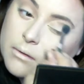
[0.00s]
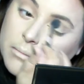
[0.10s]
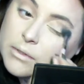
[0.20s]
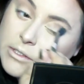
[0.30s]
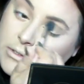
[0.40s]

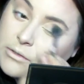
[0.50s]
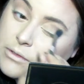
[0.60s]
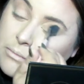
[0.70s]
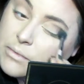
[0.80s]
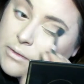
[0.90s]
I'm gonna just do
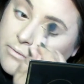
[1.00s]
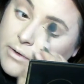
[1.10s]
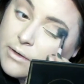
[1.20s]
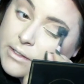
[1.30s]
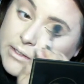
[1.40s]
something
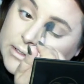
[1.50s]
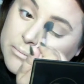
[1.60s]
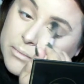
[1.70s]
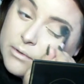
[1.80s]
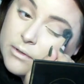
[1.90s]
very
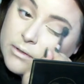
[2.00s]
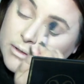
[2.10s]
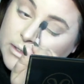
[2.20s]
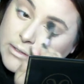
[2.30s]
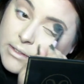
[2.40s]
simple
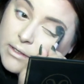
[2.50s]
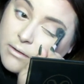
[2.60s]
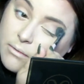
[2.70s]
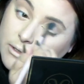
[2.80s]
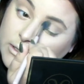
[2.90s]
because I
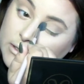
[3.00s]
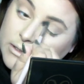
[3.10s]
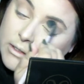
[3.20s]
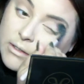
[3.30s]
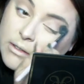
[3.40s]
don't want to
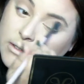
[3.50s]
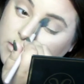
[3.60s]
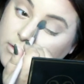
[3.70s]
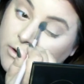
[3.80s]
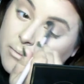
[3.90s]

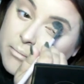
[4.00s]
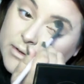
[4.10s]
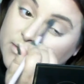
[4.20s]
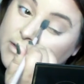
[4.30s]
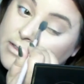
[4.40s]
scrub
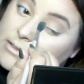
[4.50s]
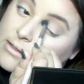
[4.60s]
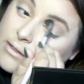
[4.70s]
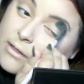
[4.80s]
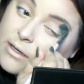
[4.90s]
my face
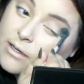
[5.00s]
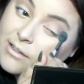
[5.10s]
later.